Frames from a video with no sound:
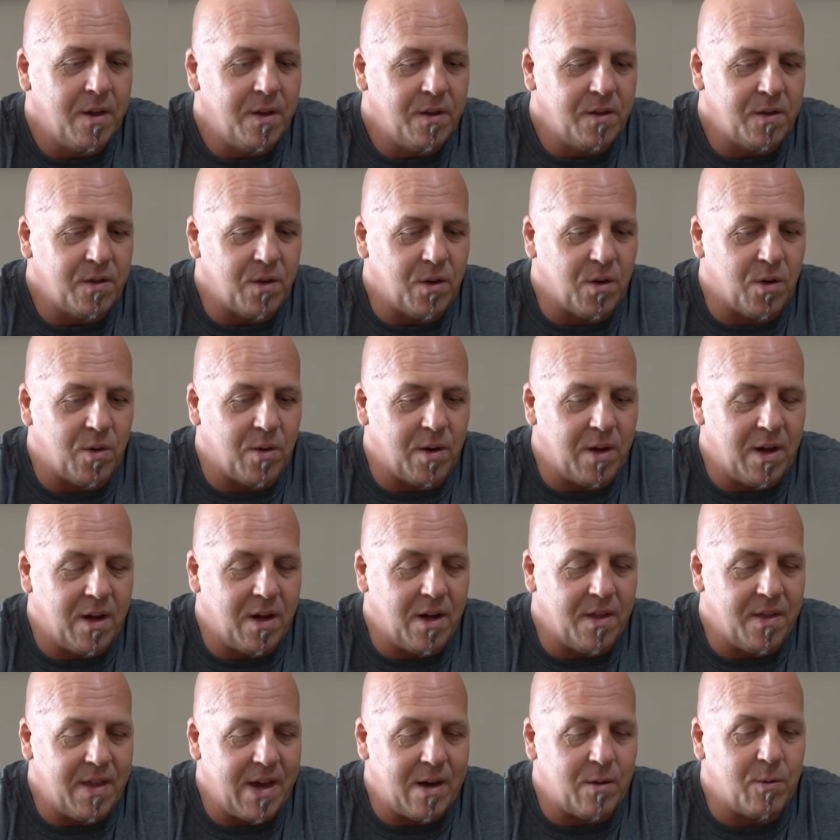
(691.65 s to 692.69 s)

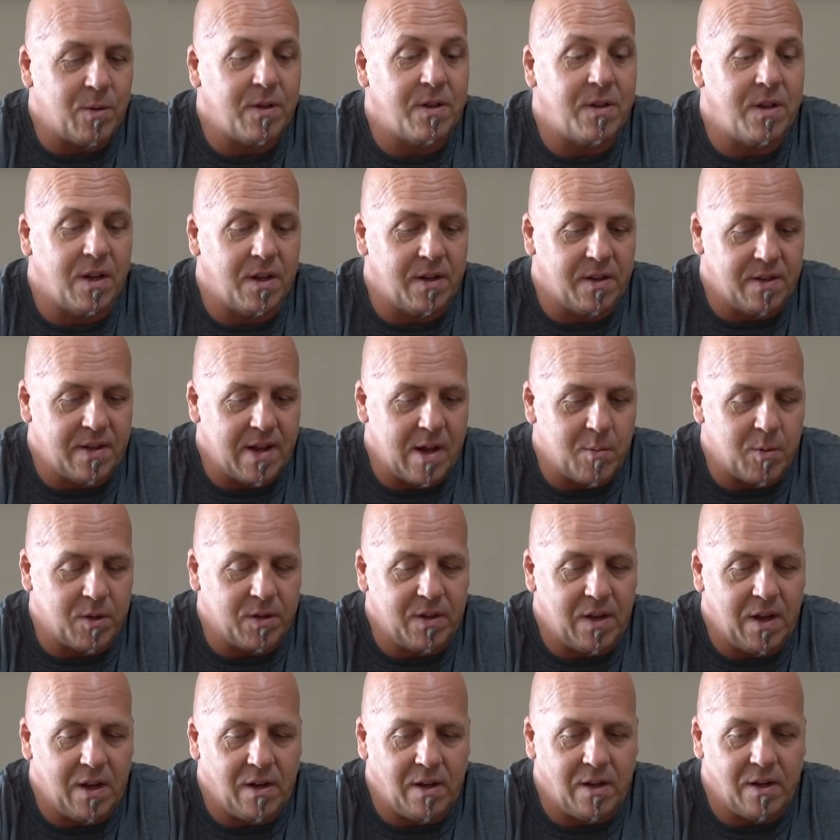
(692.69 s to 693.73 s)
So that was done
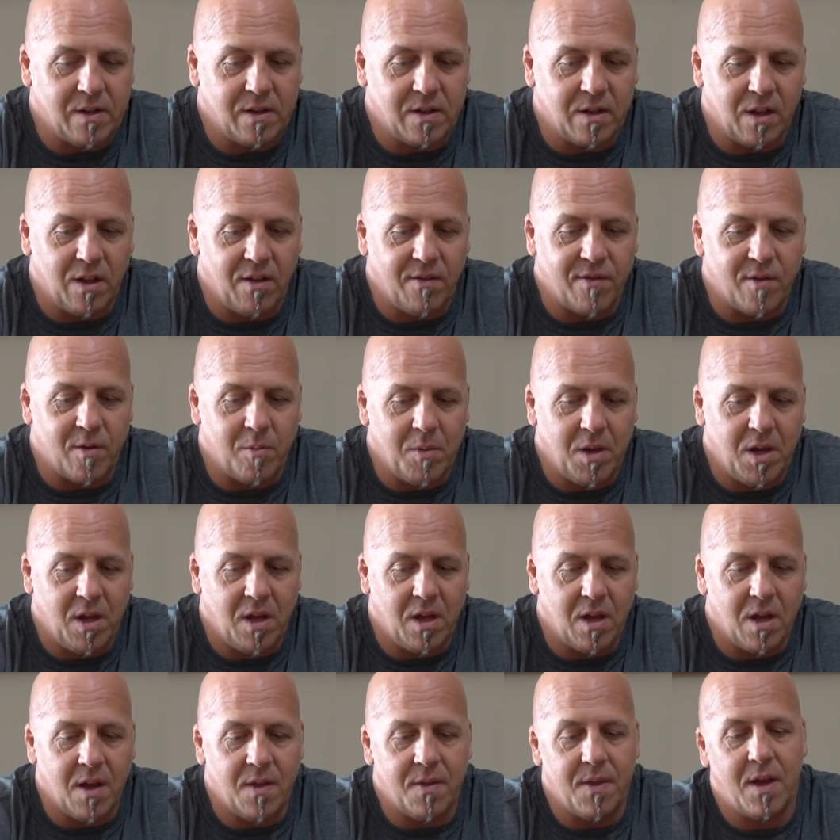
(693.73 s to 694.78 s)
simultaneously for
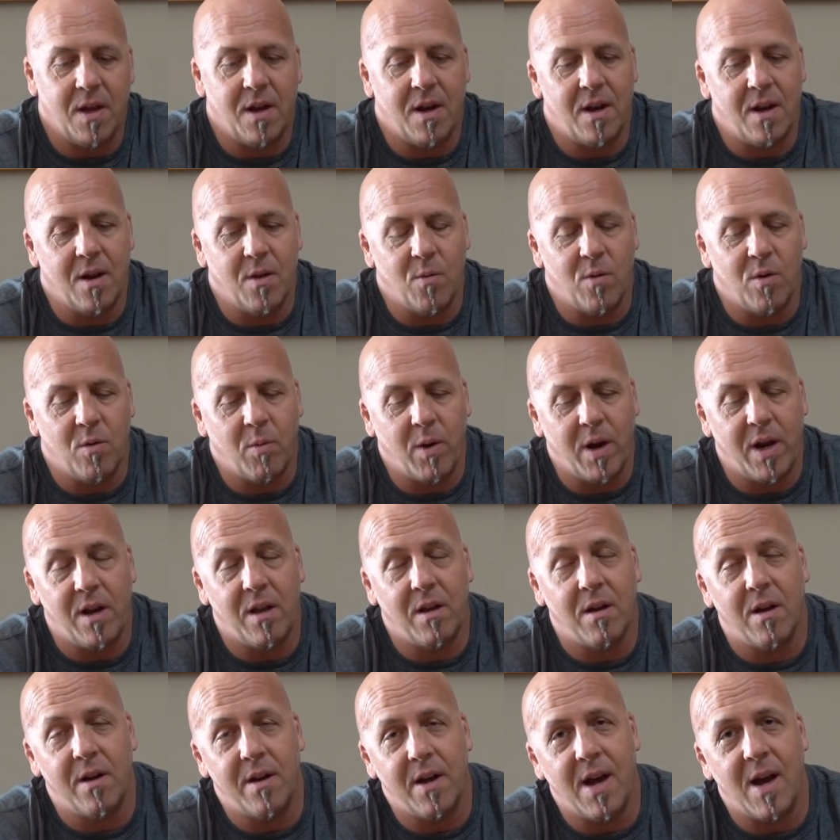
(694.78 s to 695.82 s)
me. And then we're
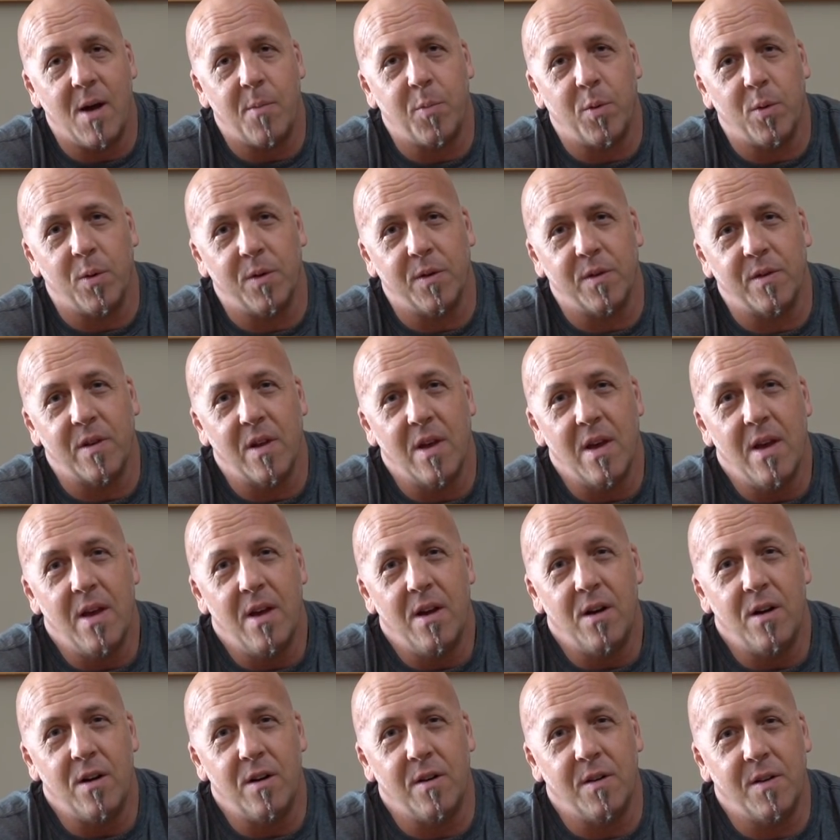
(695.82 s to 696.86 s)
waiting on Apple's,
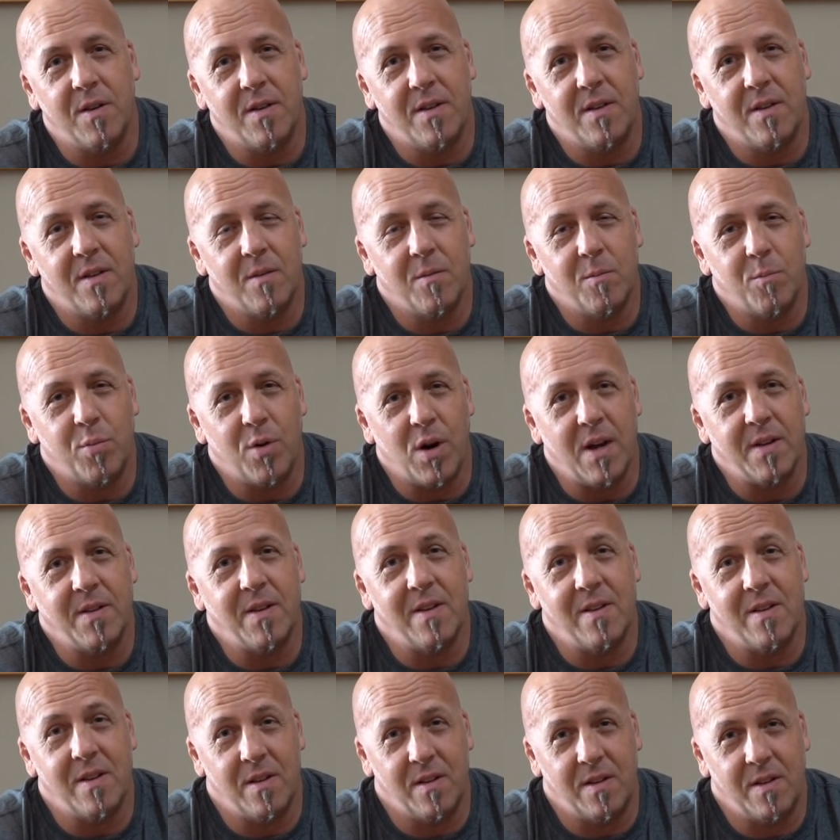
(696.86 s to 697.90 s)
her
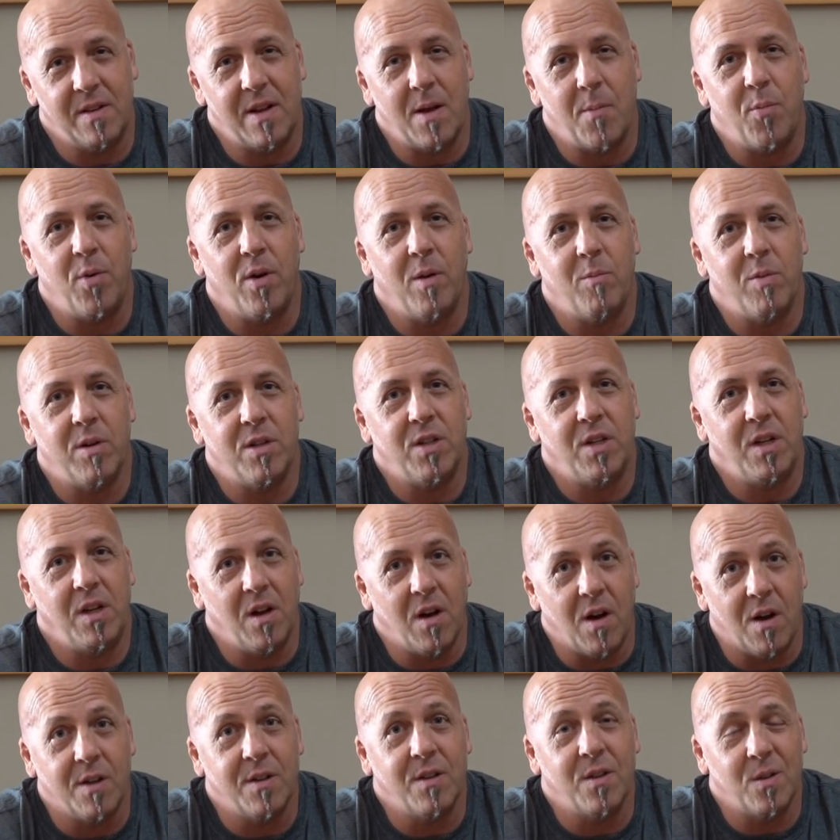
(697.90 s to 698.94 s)
process is separate, but she
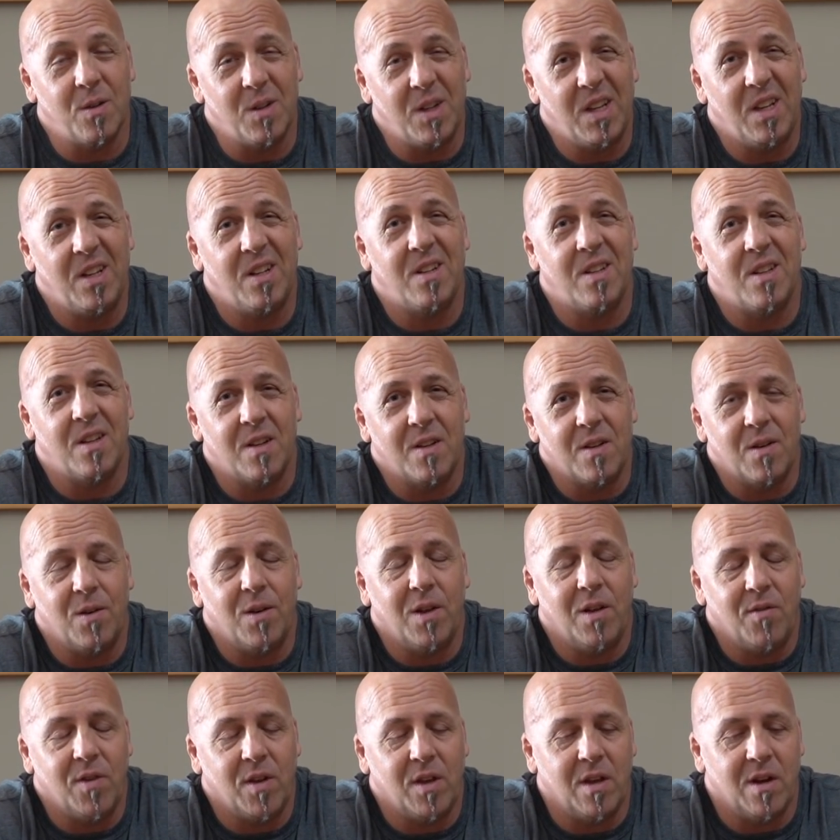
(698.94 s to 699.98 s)
also needs the
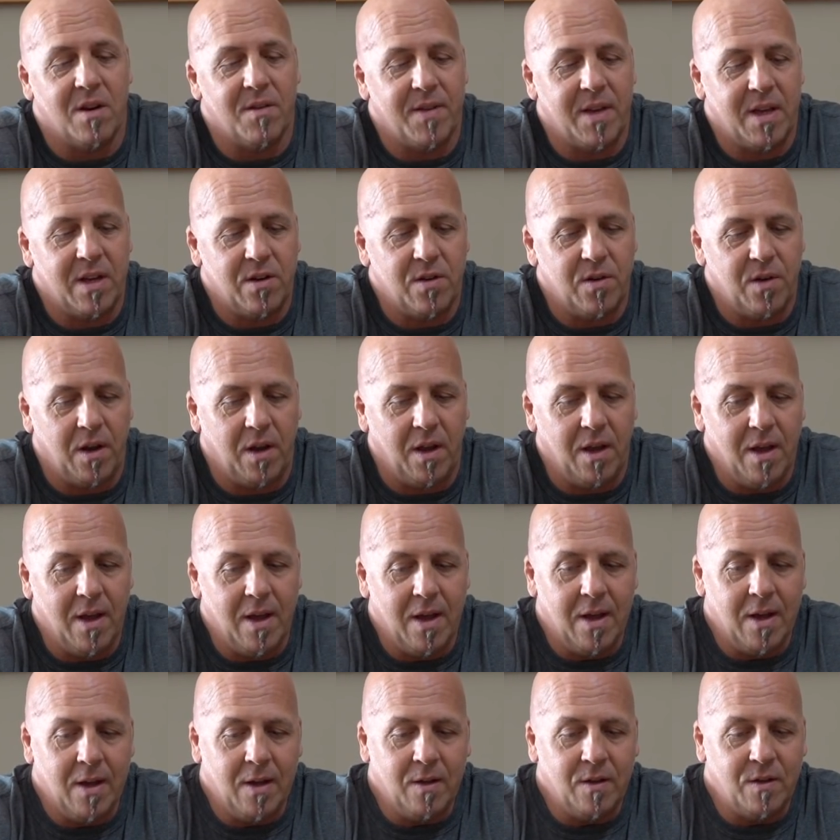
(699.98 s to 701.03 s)
certificate of entry.
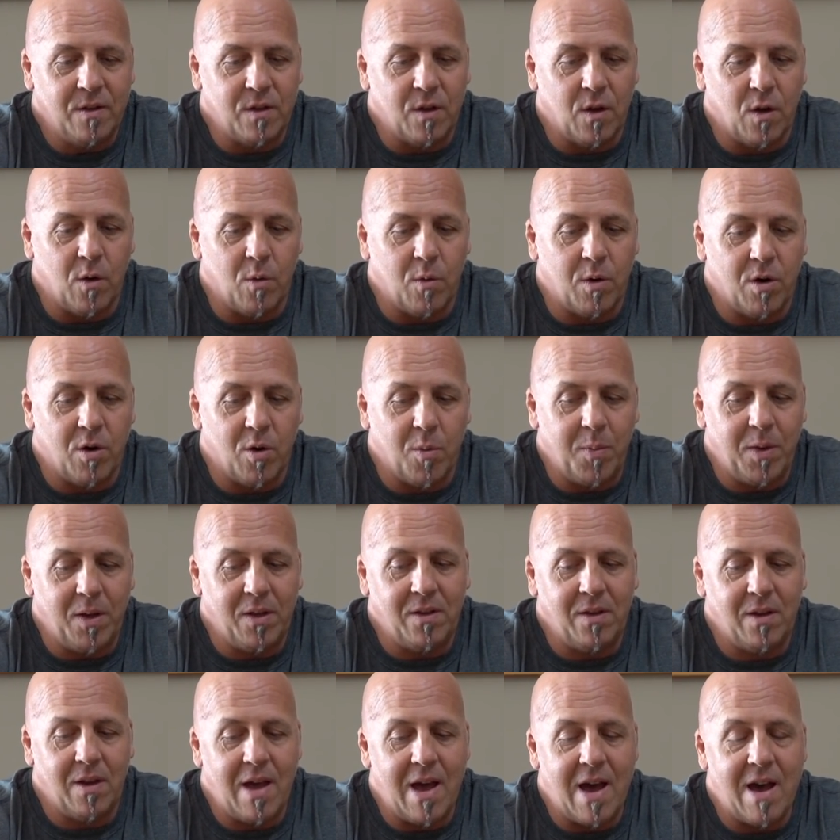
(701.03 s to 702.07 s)
So we're hoping
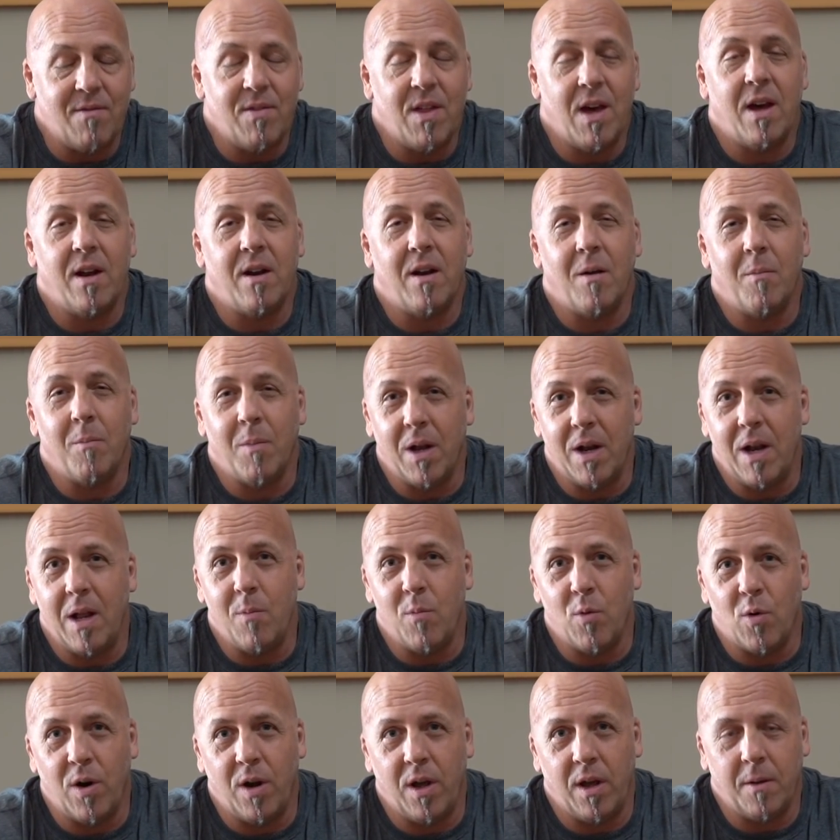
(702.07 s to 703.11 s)
to have that on Monday
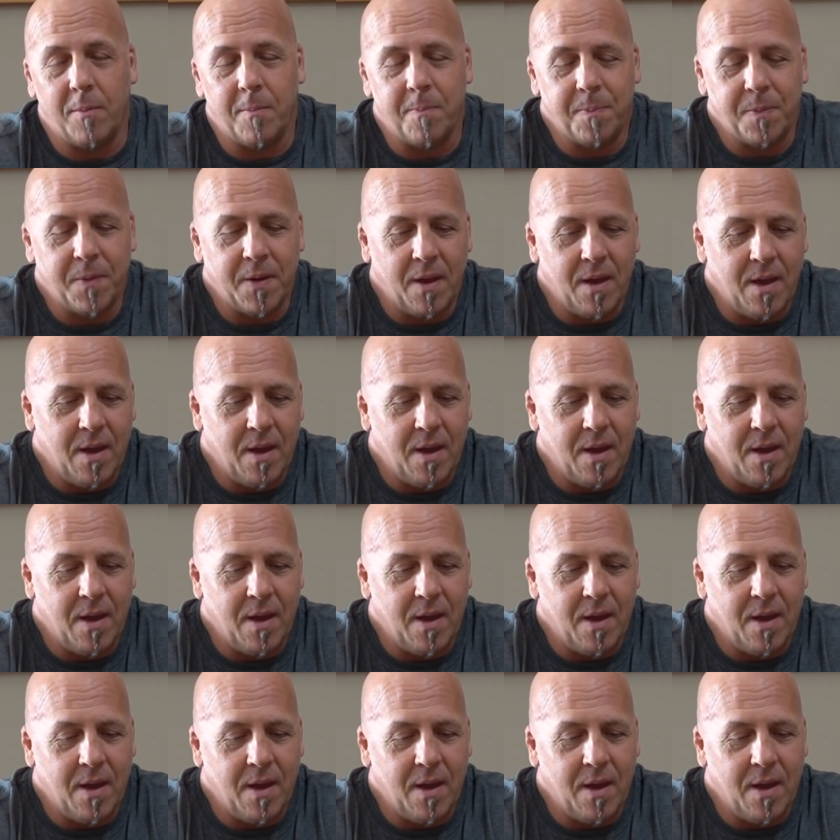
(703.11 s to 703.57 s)
morning.